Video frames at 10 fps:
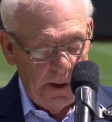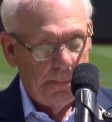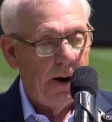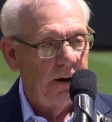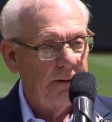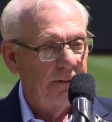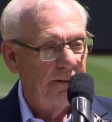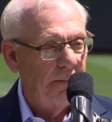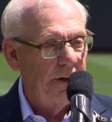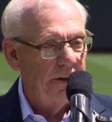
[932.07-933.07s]
to be
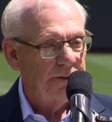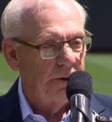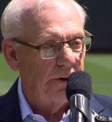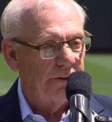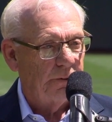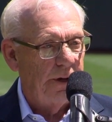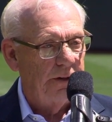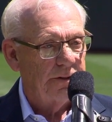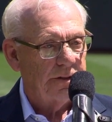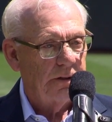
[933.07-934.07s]
part of the Minnesota
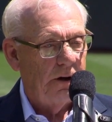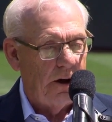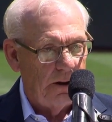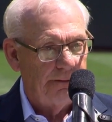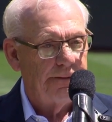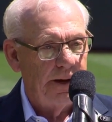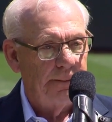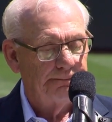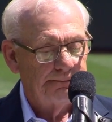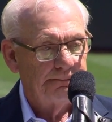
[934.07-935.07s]
Twins Hall of
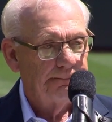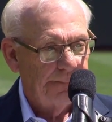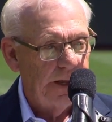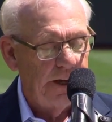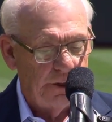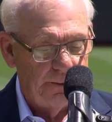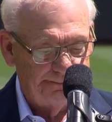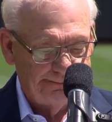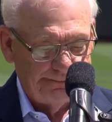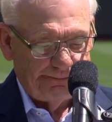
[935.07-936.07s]
Fame. Thank
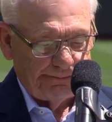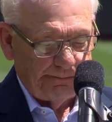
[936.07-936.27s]
you.